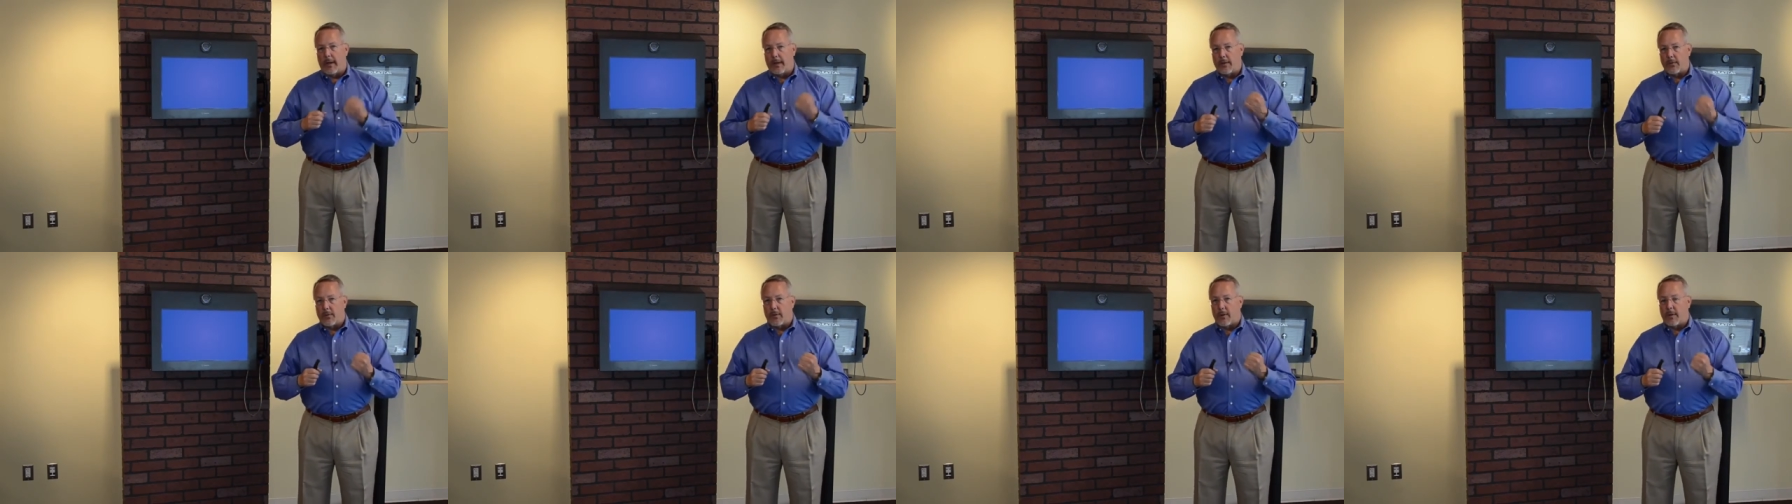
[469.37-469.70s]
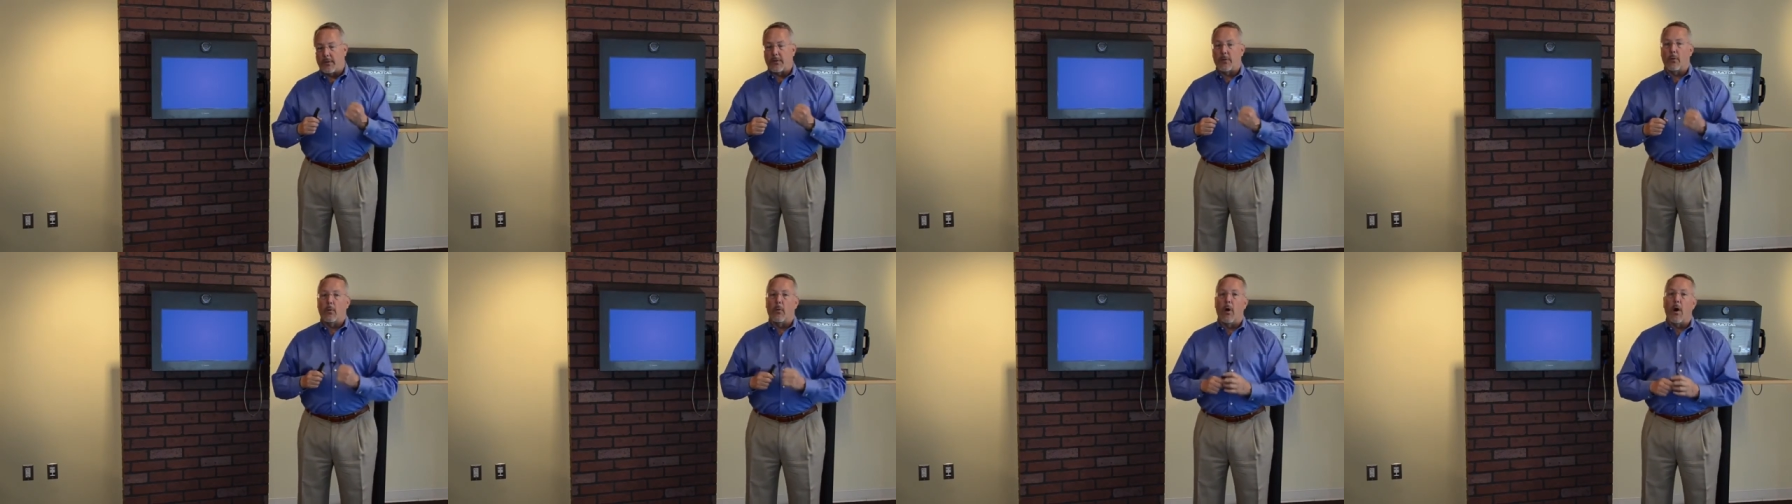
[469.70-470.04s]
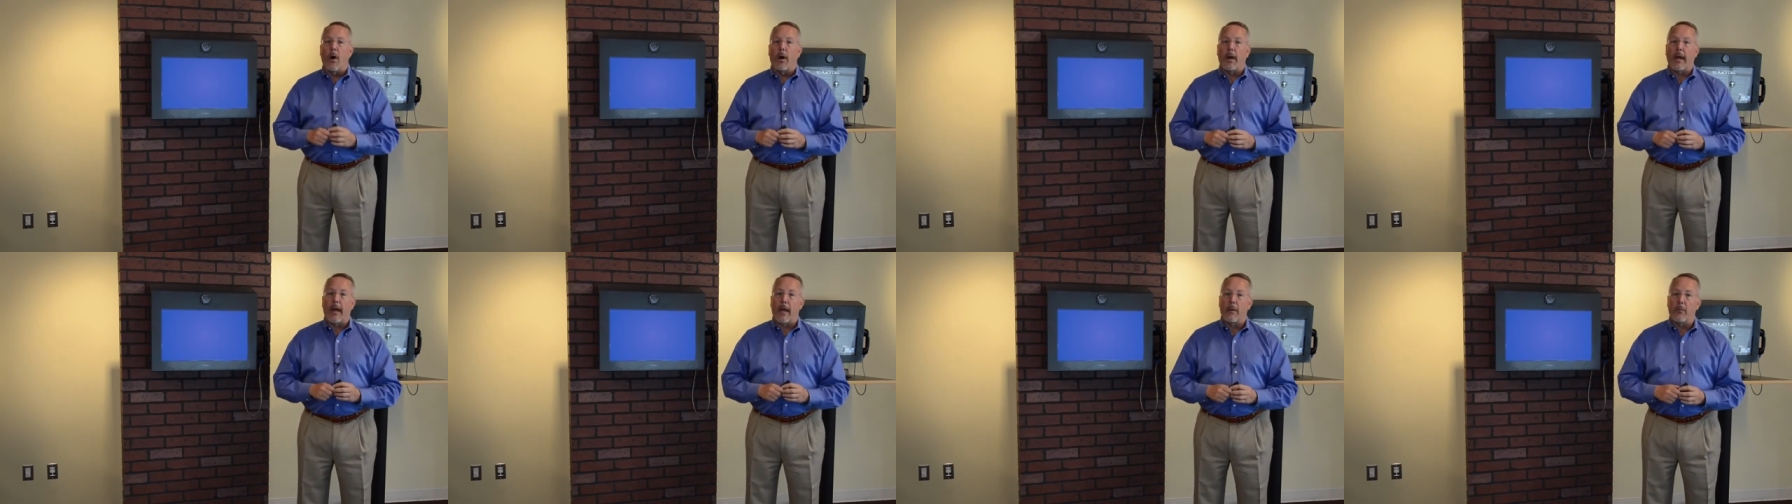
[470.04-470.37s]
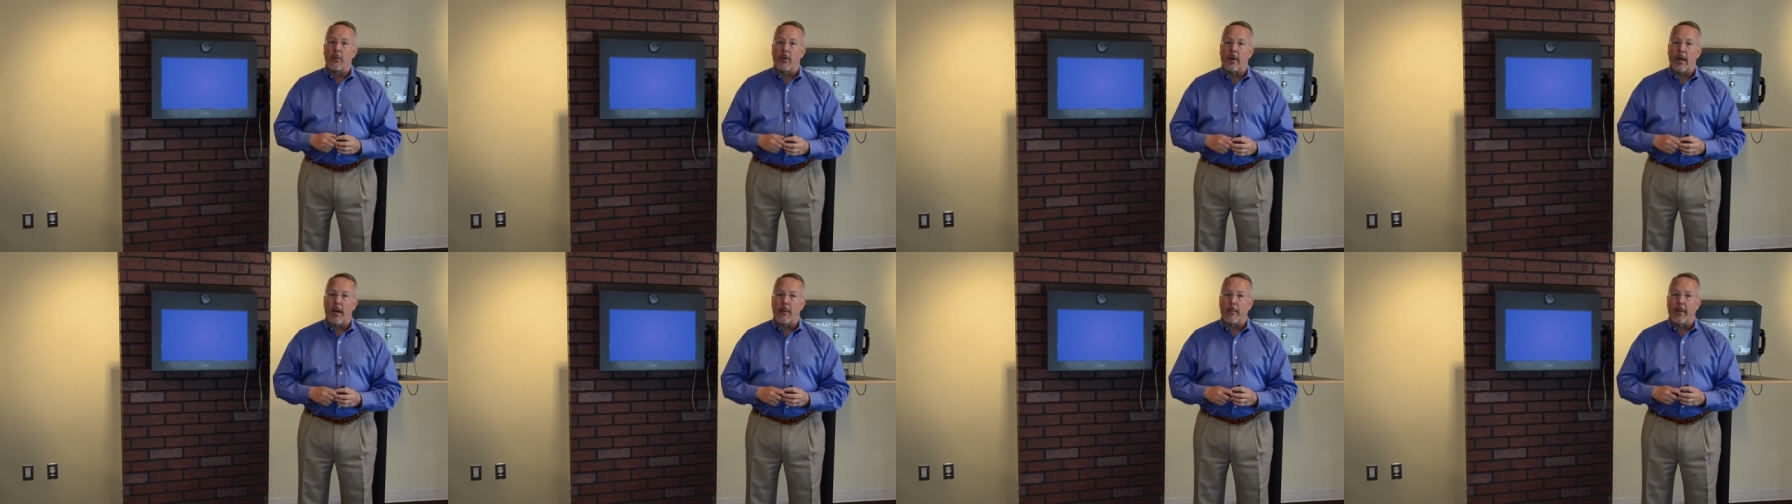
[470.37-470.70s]
it's a raw
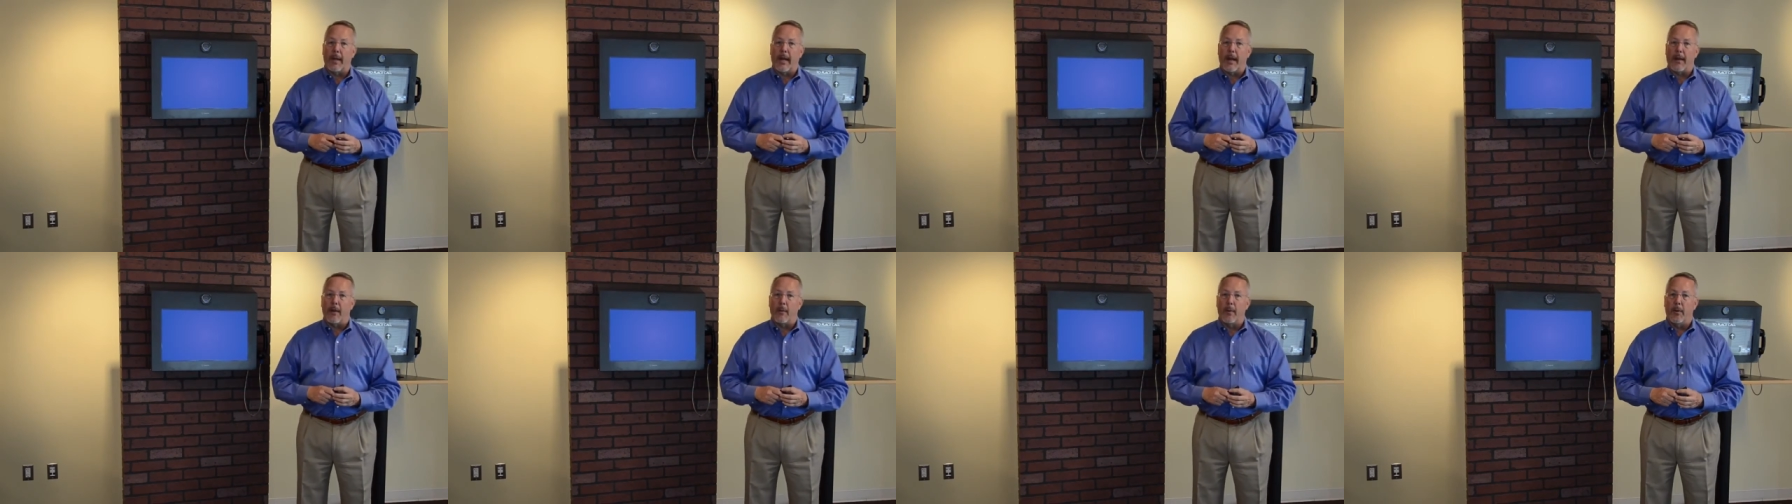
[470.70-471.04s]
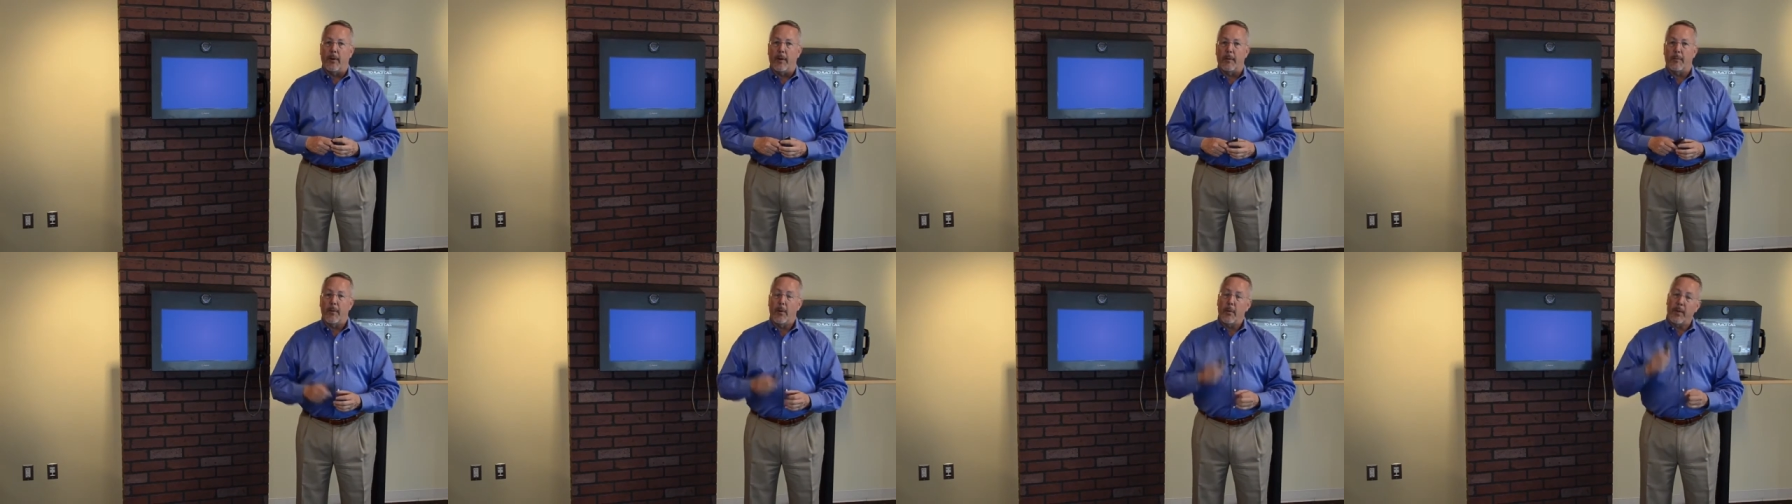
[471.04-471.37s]
cable coming out of the building.